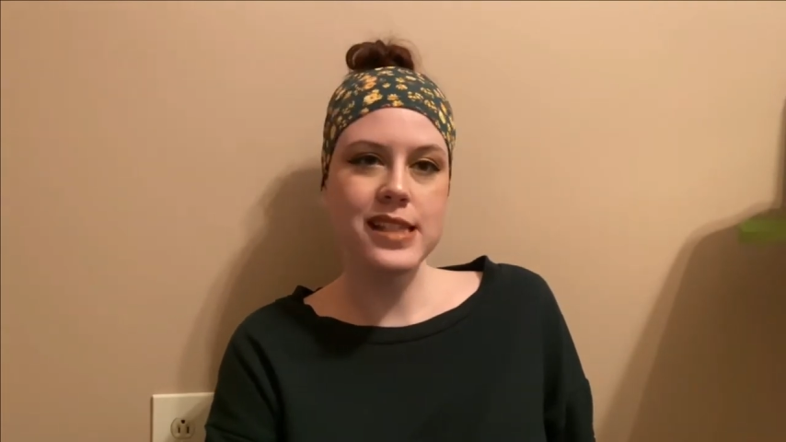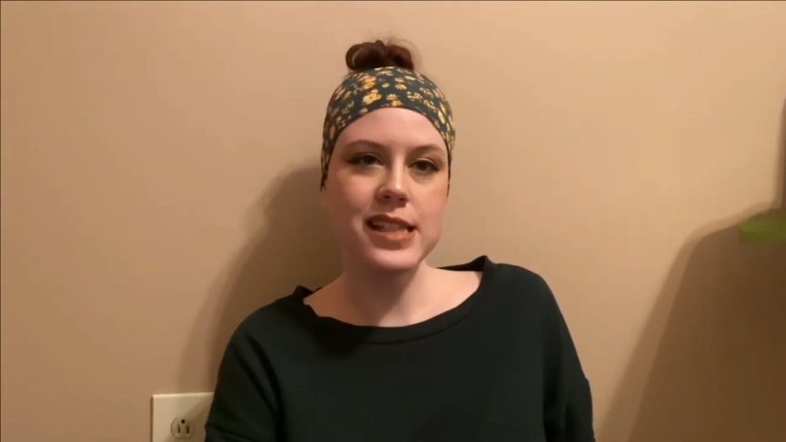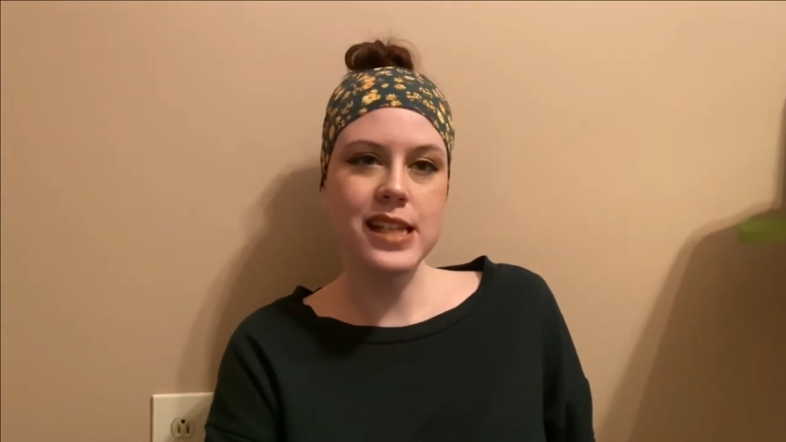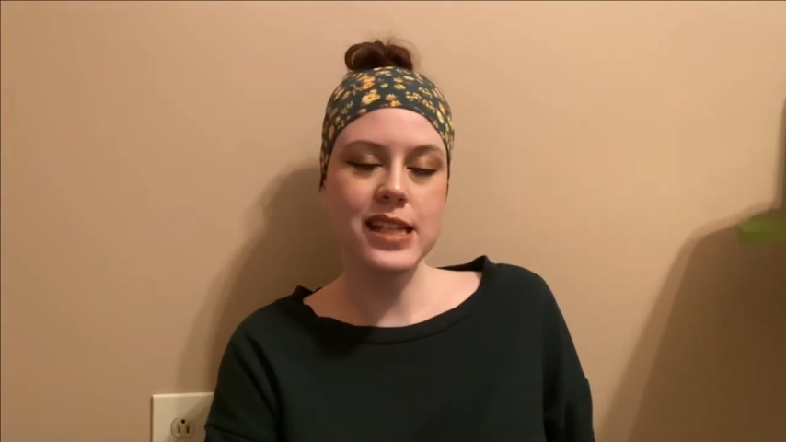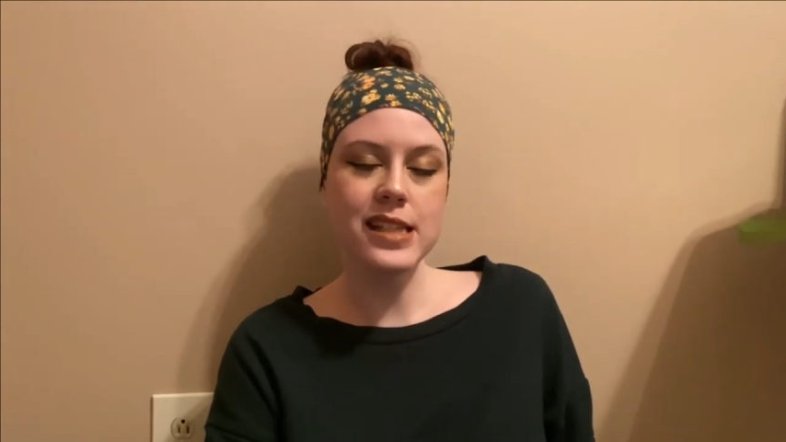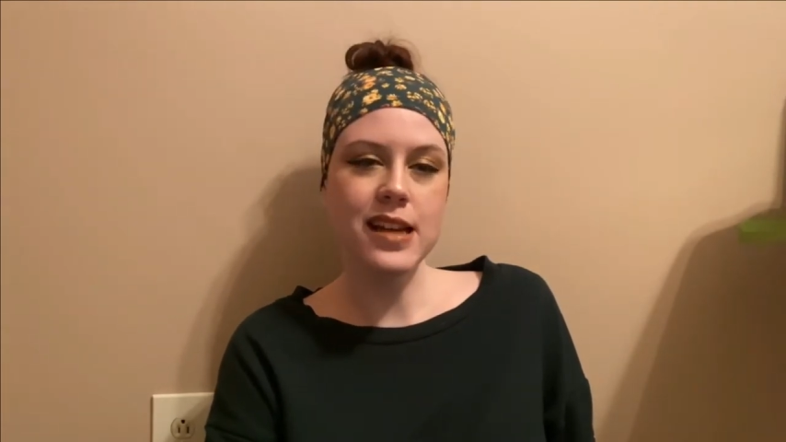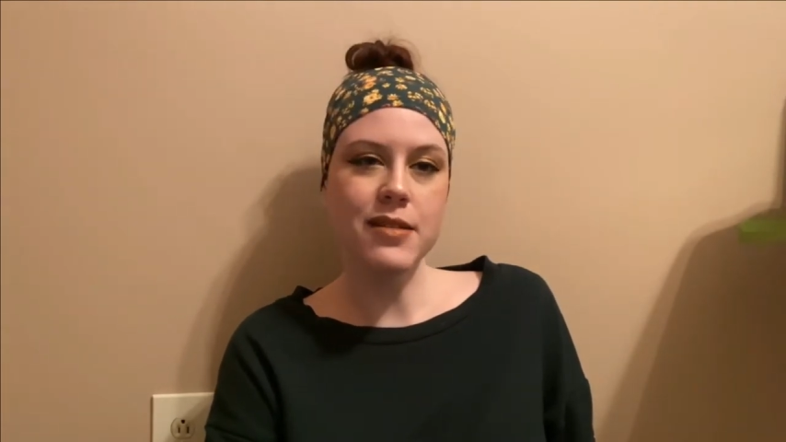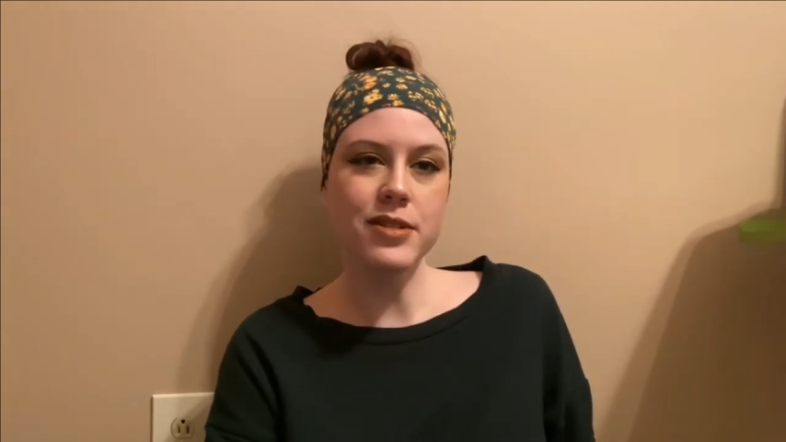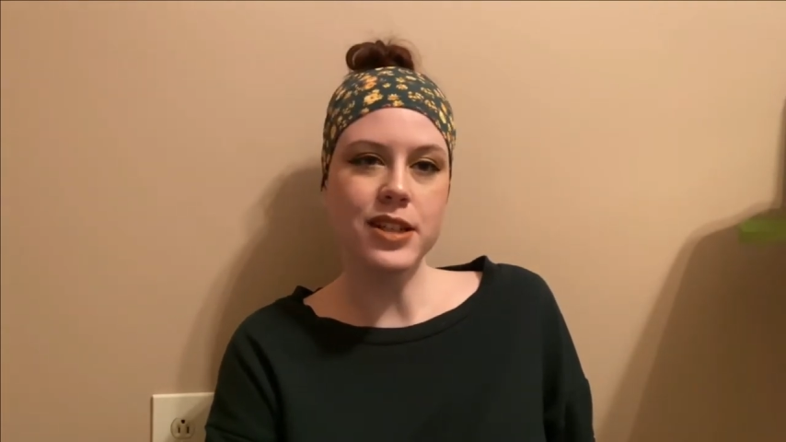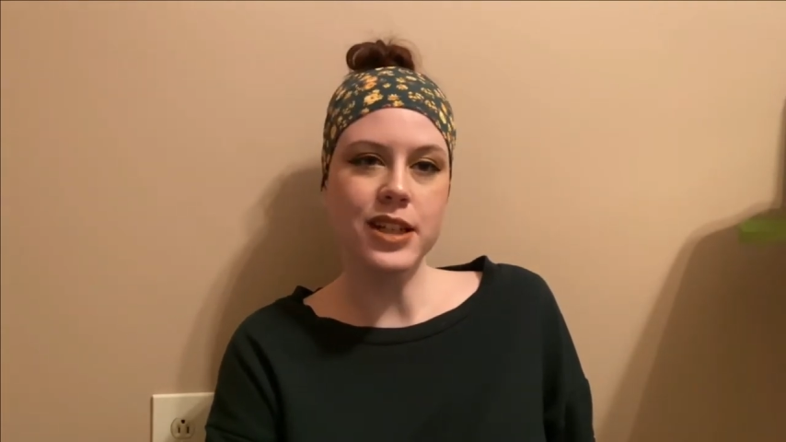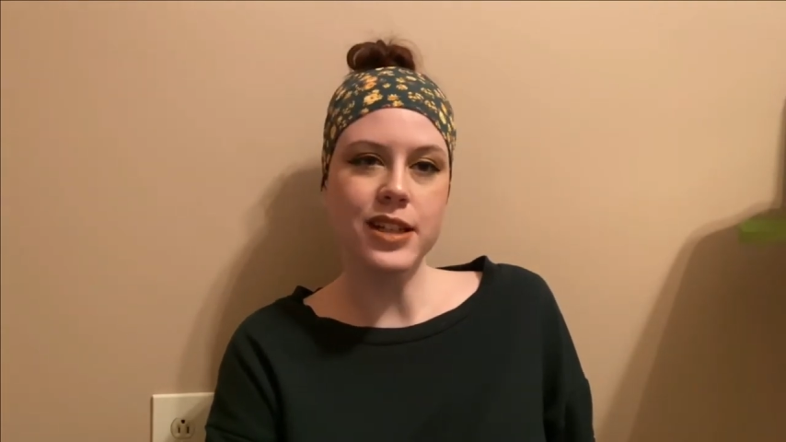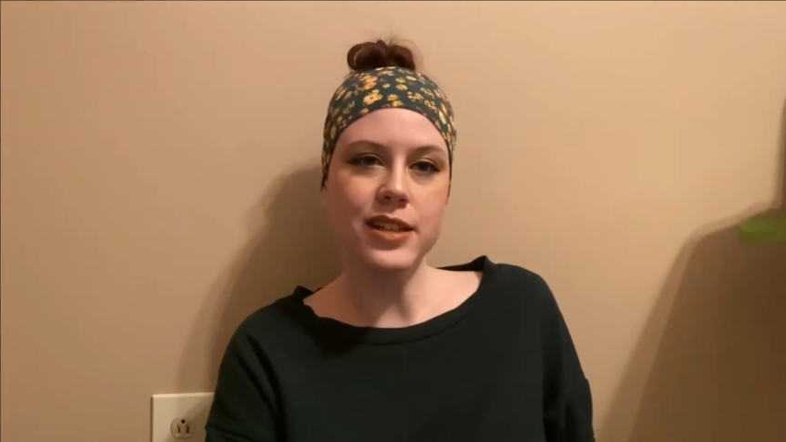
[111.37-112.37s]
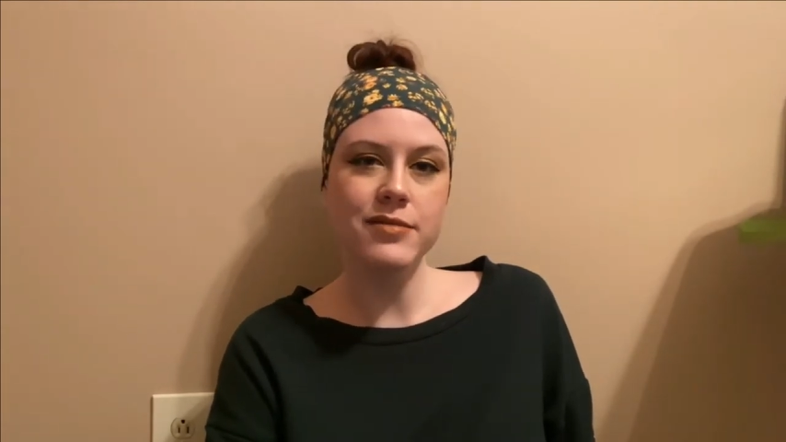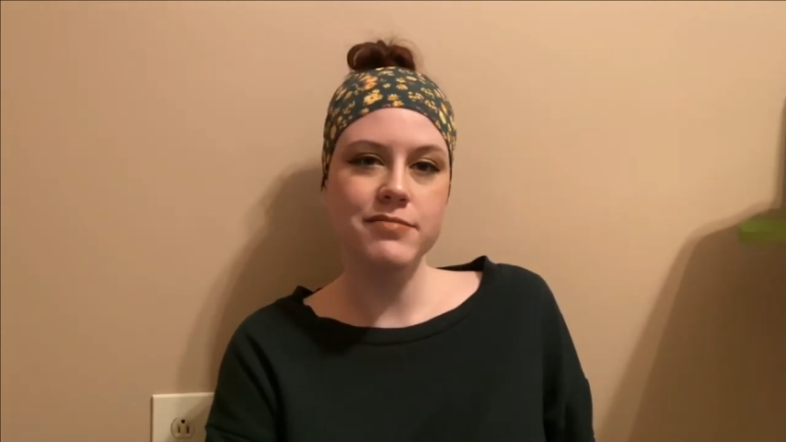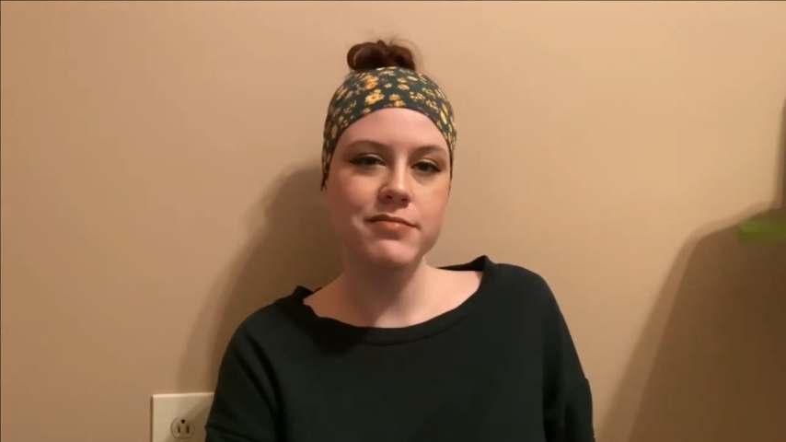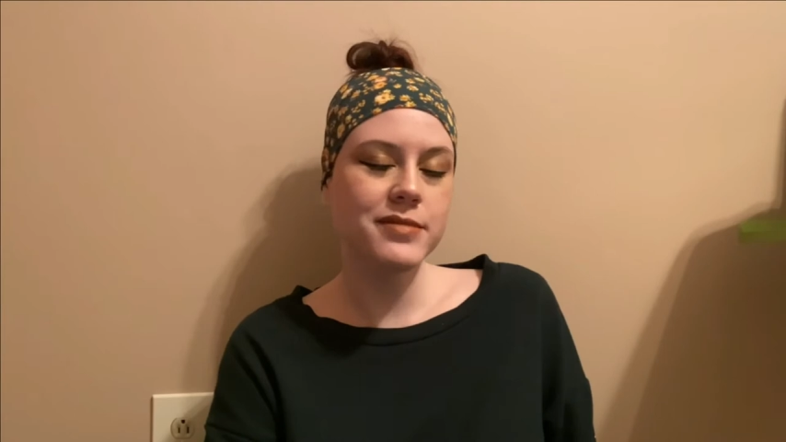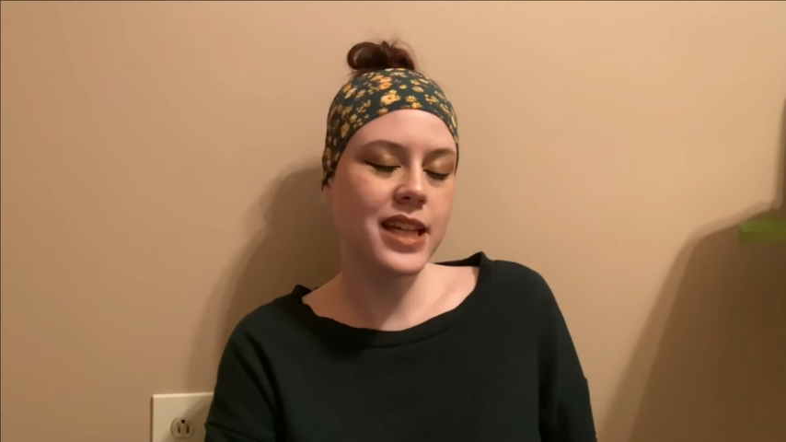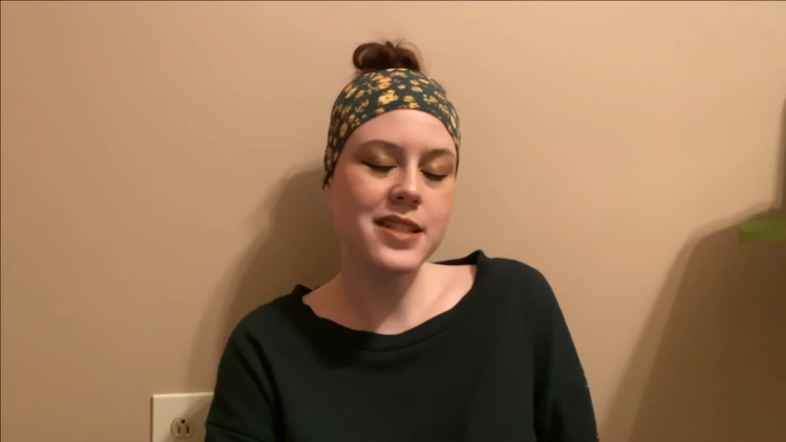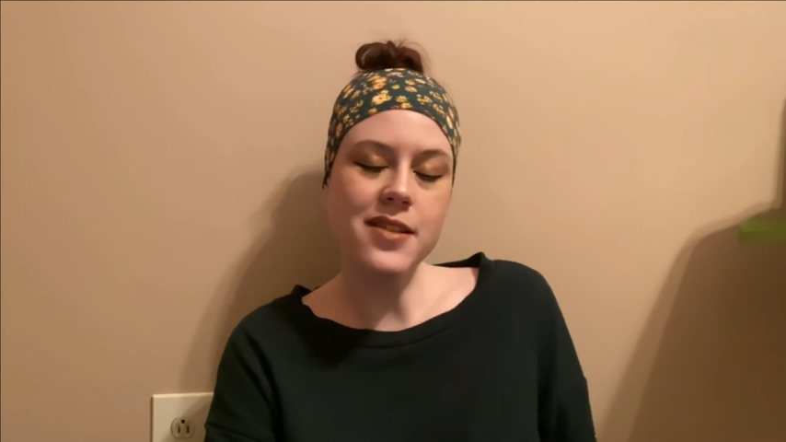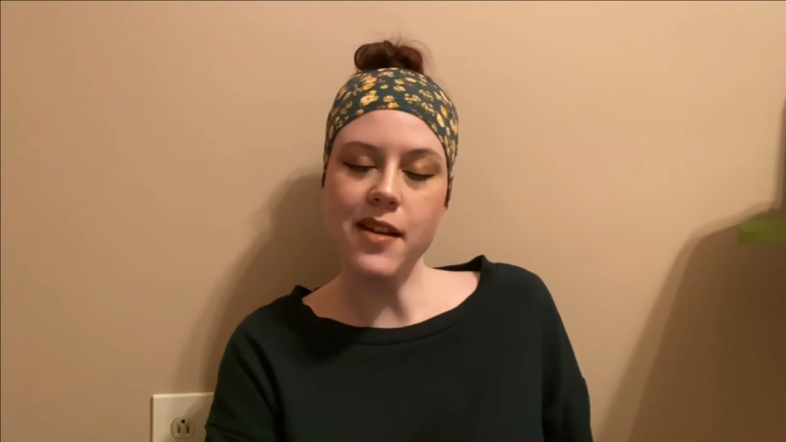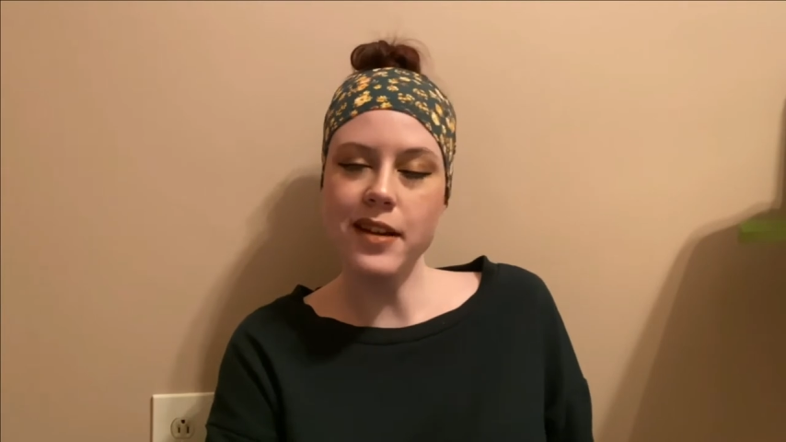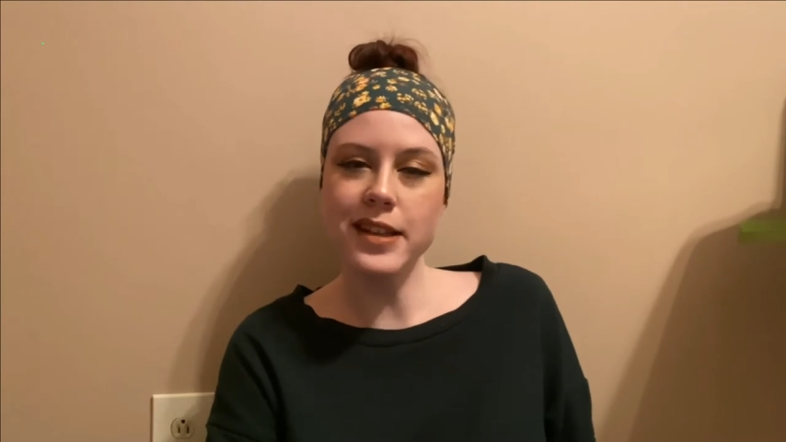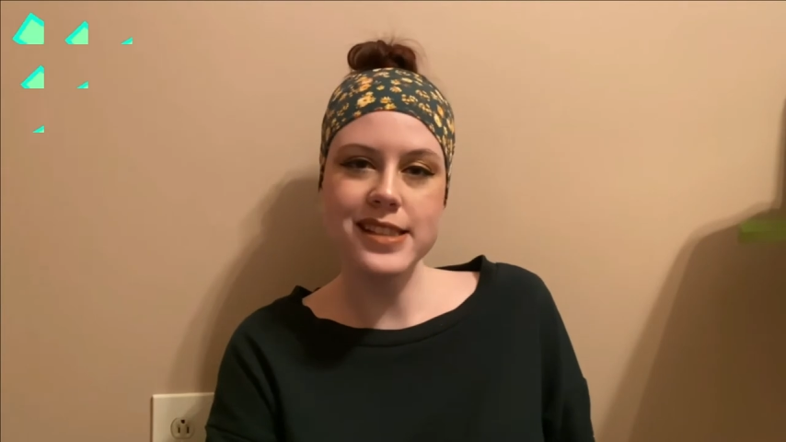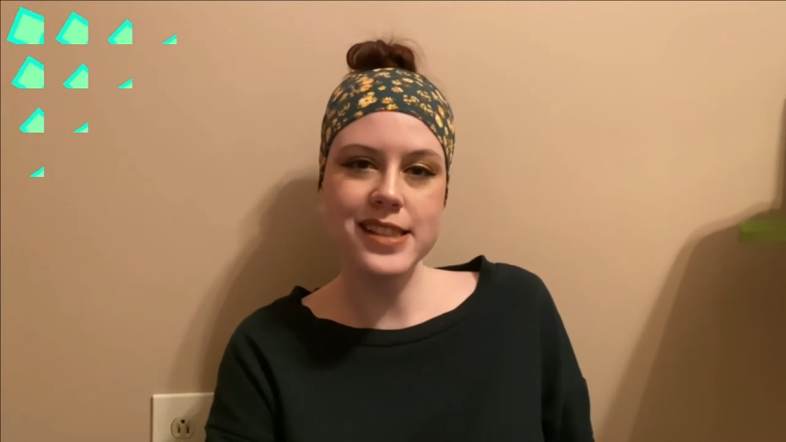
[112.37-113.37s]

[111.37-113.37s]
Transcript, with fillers: things ever. That's all I can